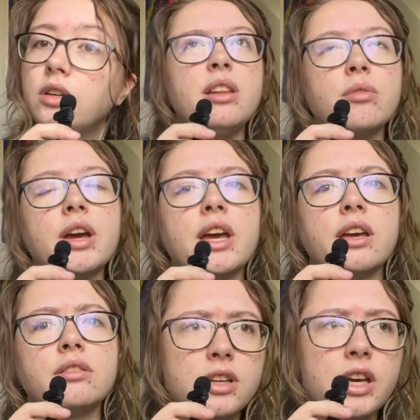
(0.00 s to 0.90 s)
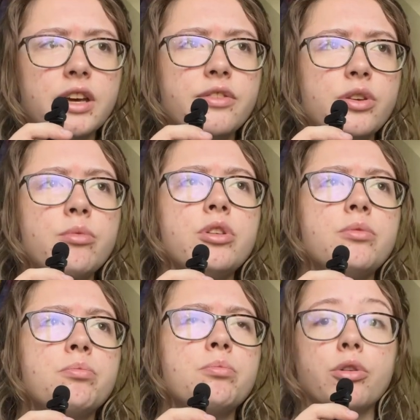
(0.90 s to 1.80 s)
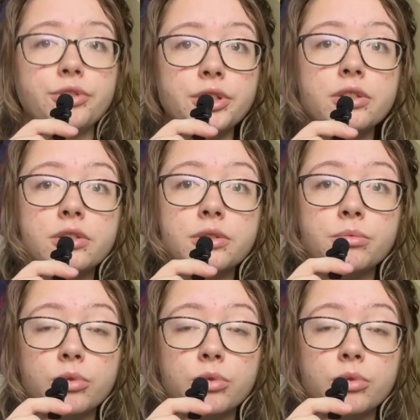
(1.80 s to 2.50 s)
By the way, like if you would purchase